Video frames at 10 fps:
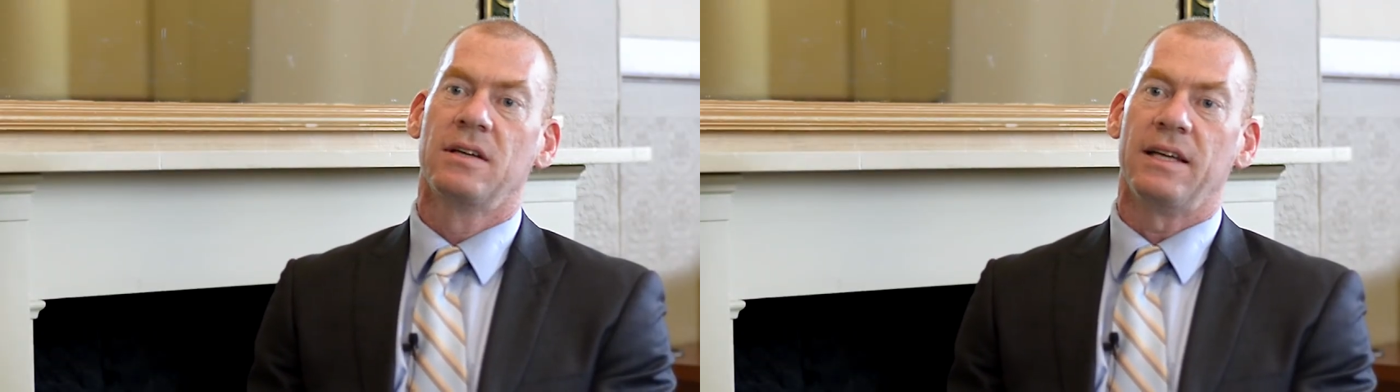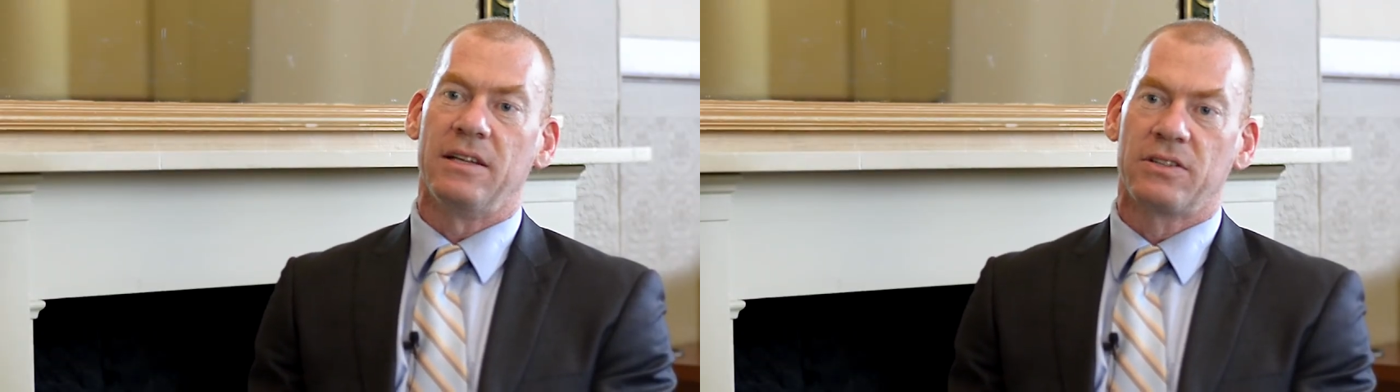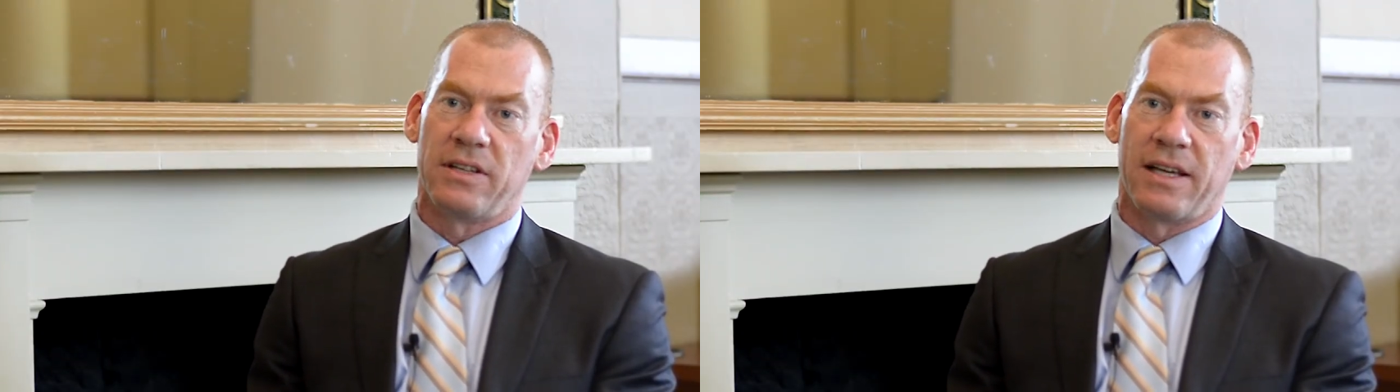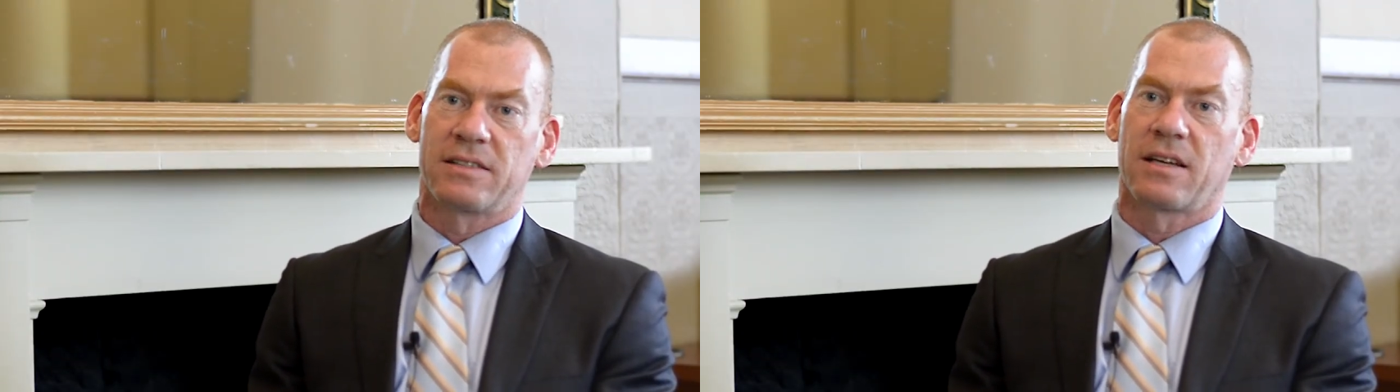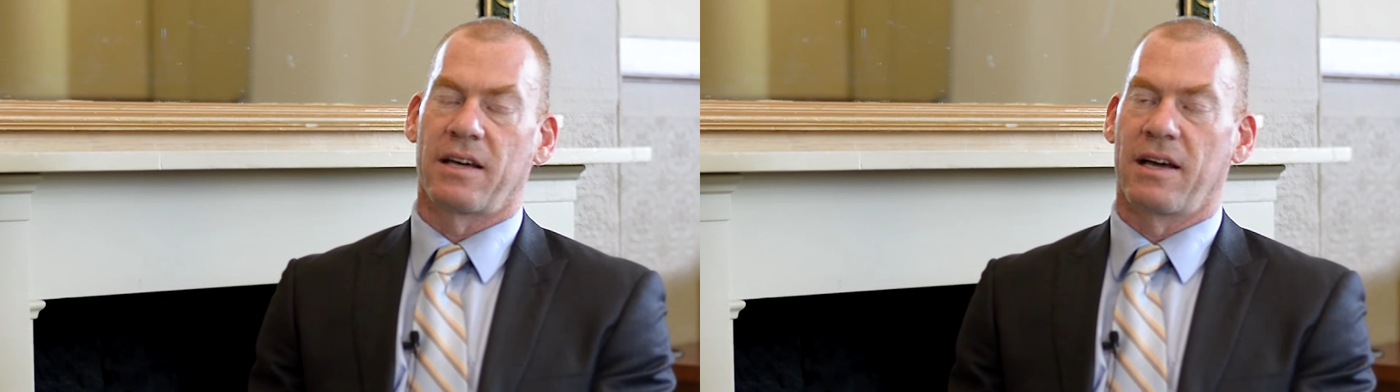into the
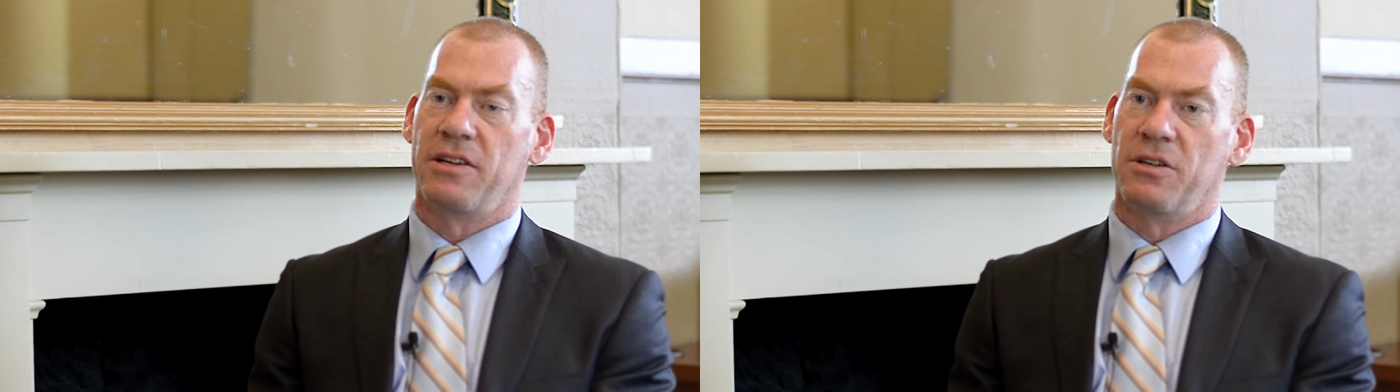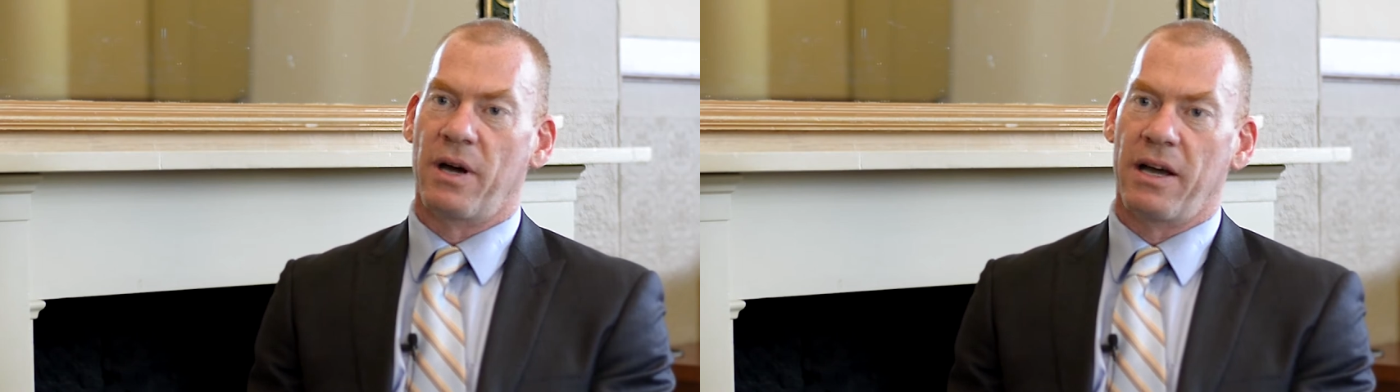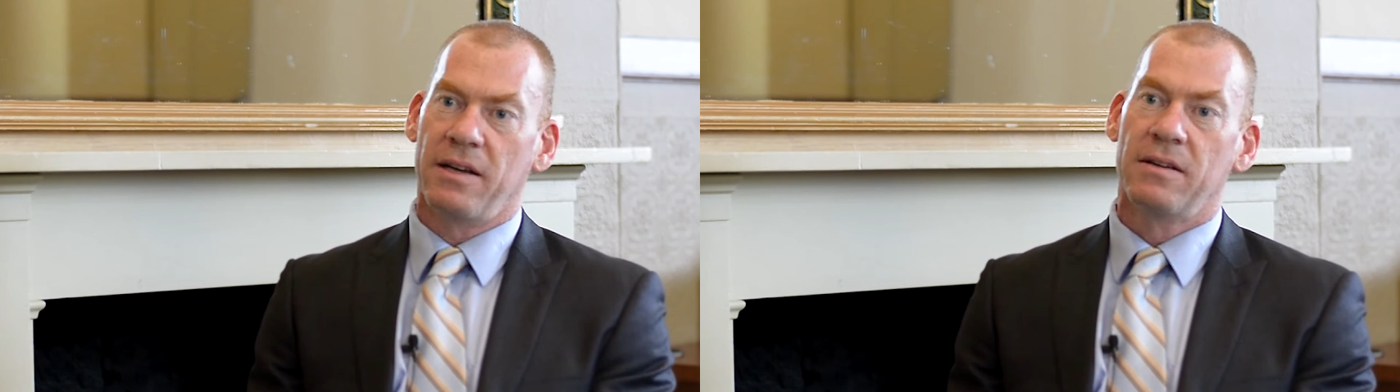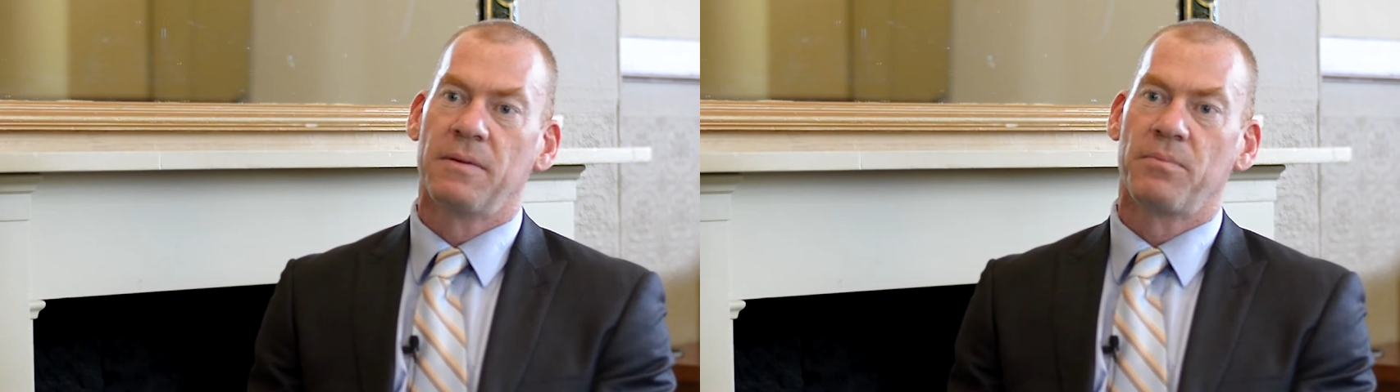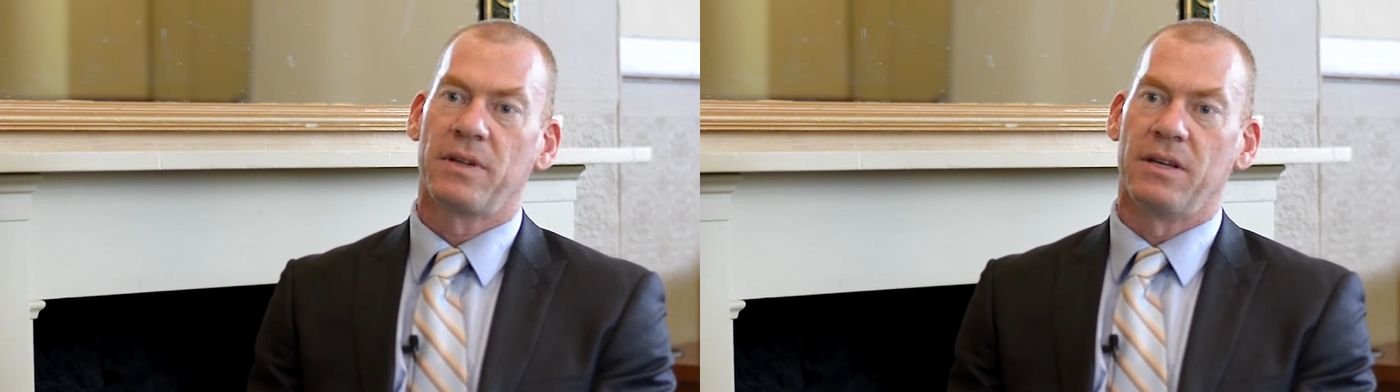SKA domain
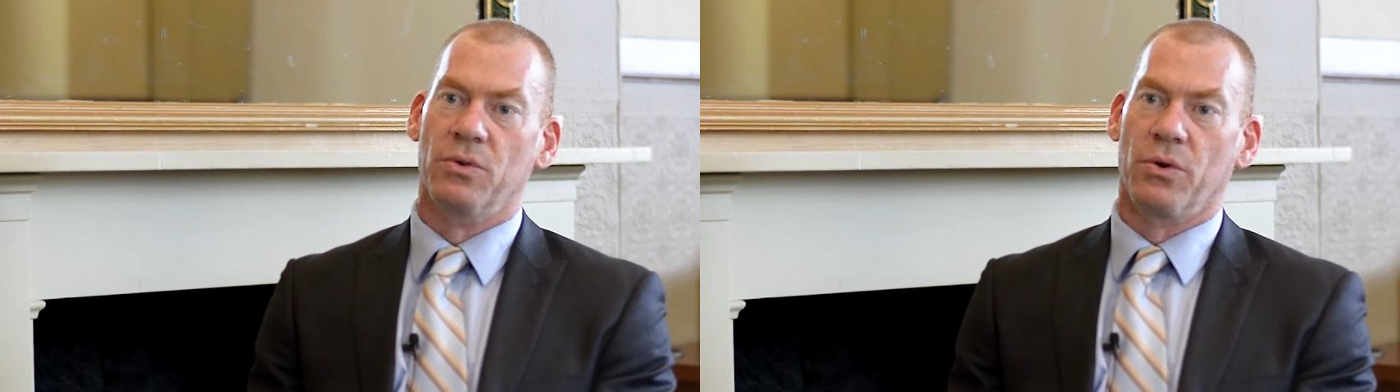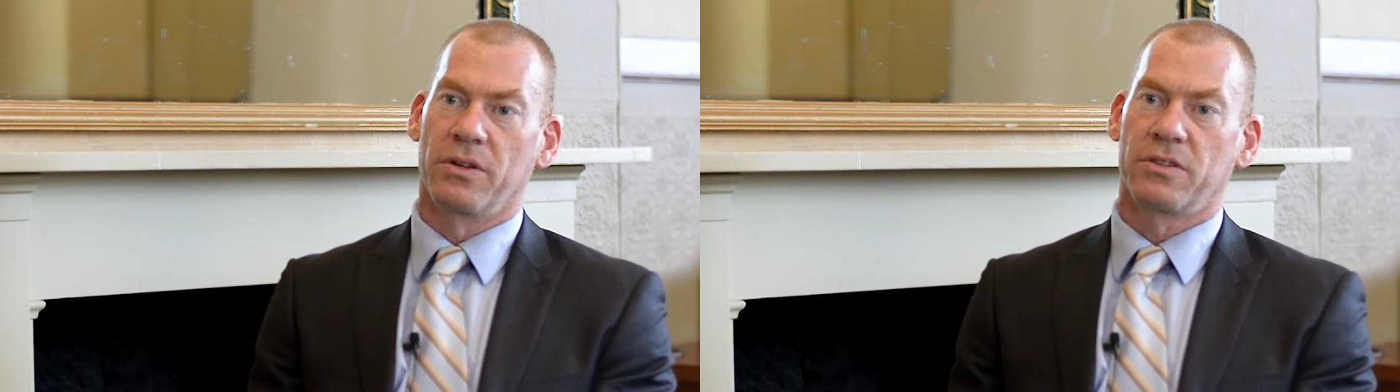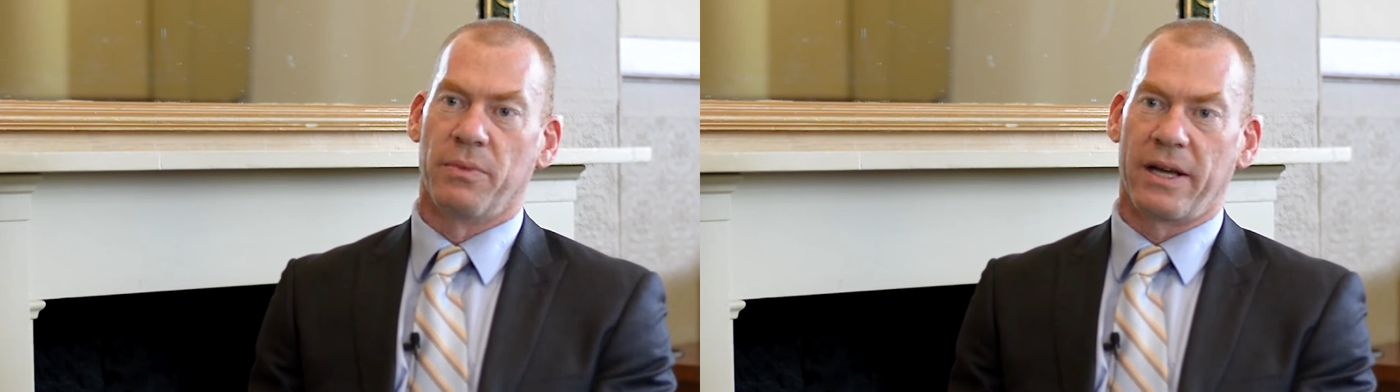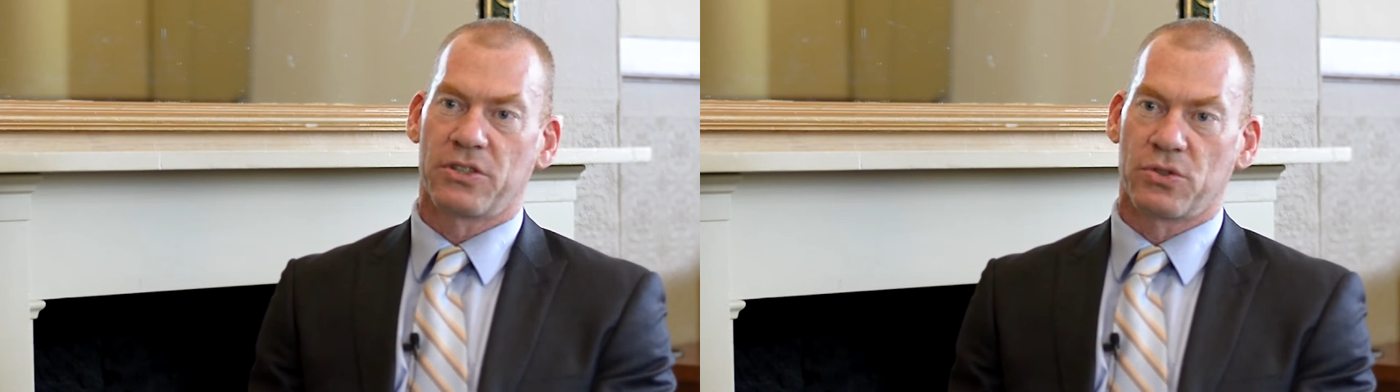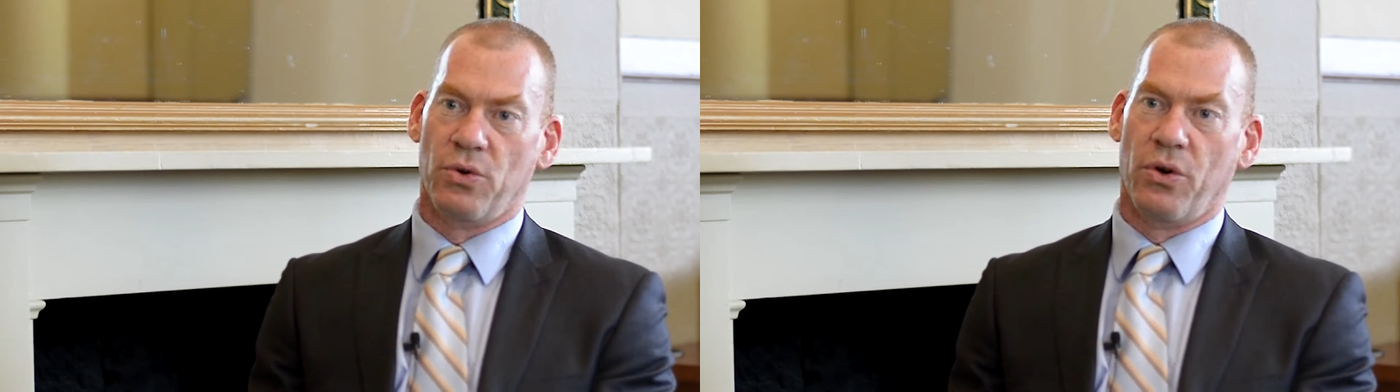in order to make
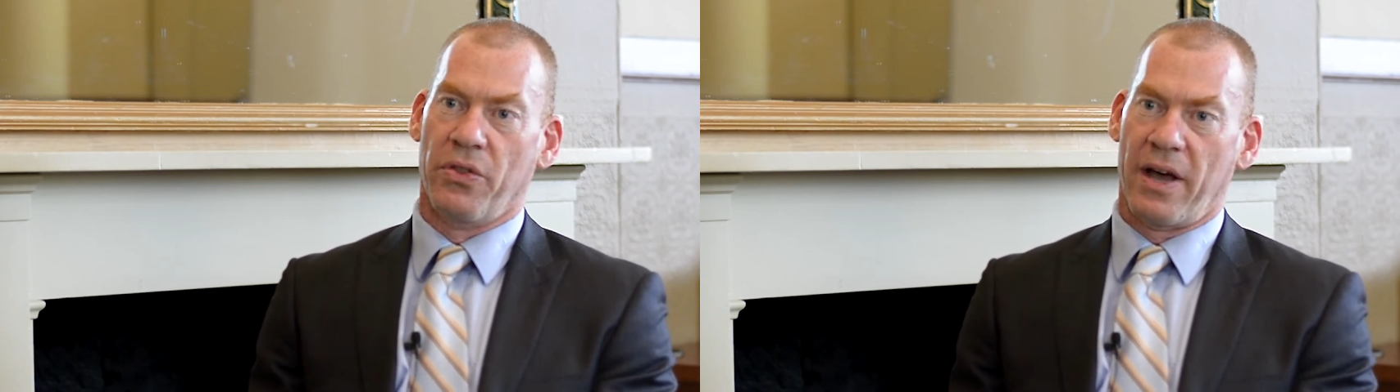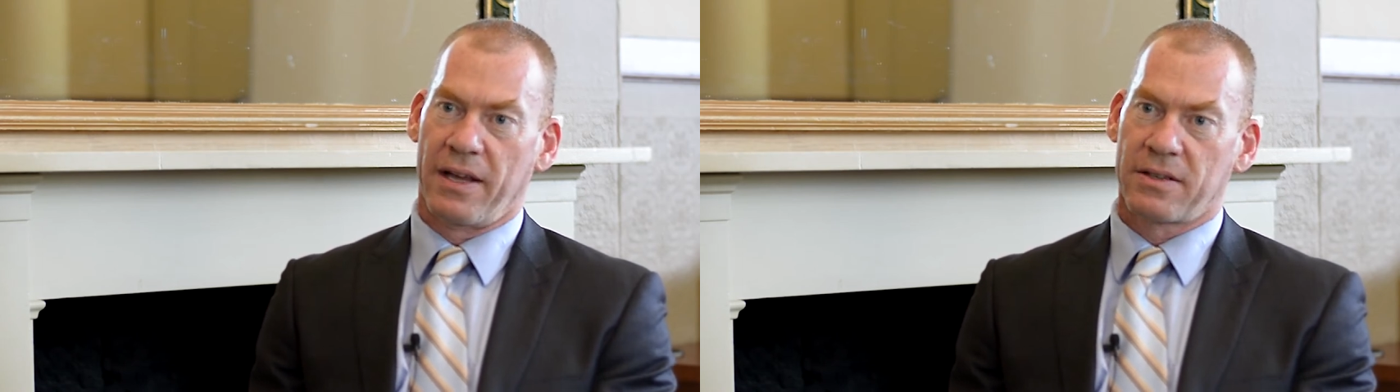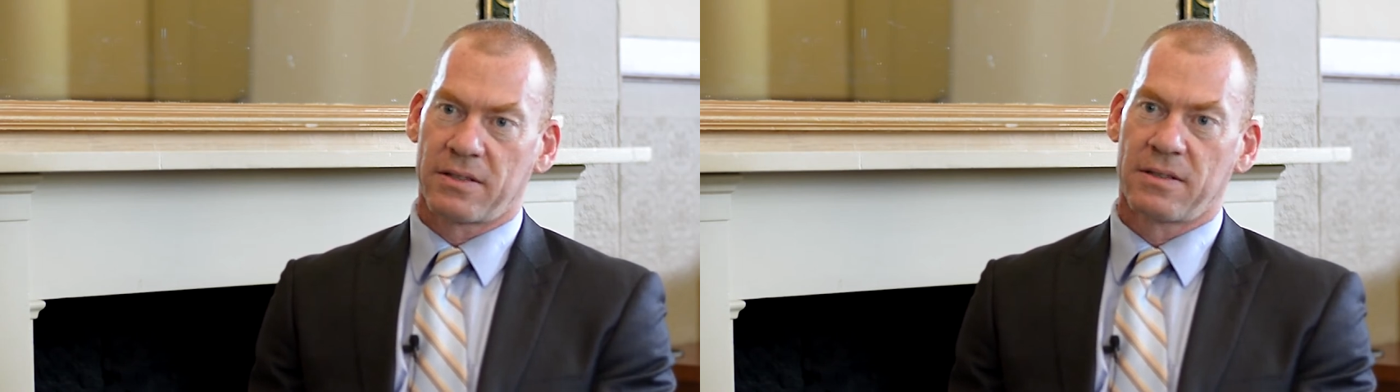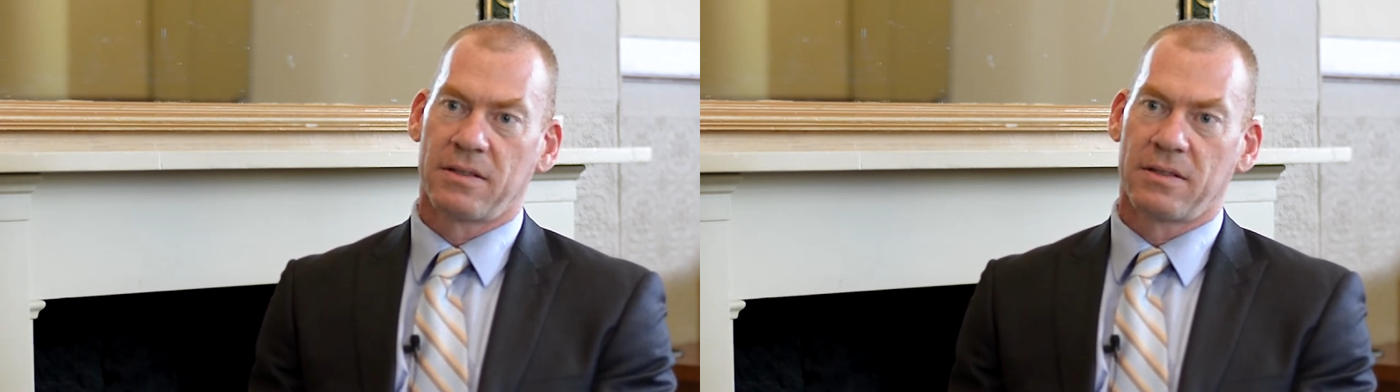sure that